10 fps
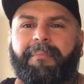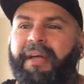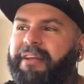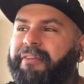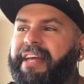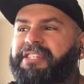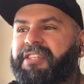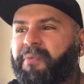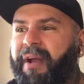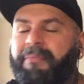But you know, that's
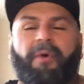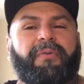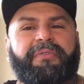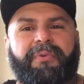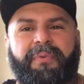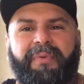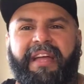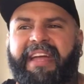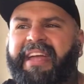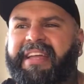just what I'm going through
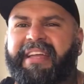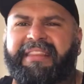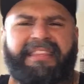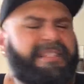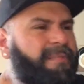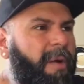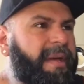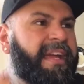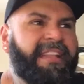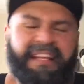at eh, this
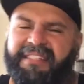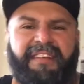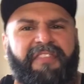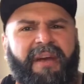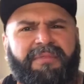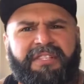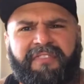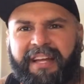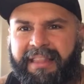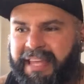moment. Like stuff that I'm just
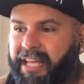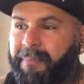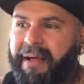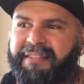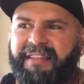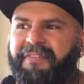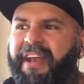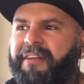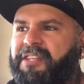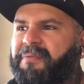fucking thinking about, stuff
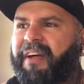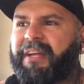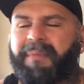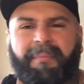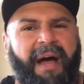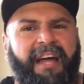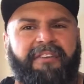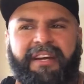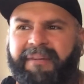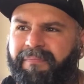that I just fucking been
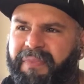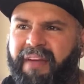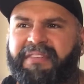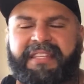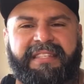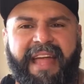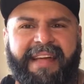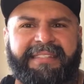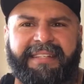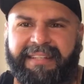pondering ever since the
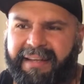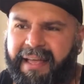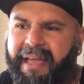accident.